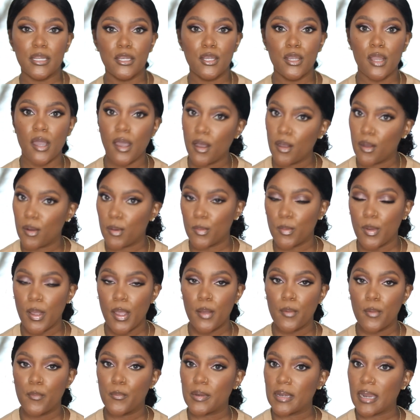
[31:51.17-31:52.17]
know
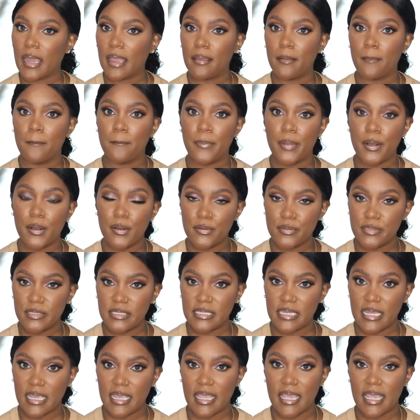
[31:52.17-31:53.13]
when I am posting,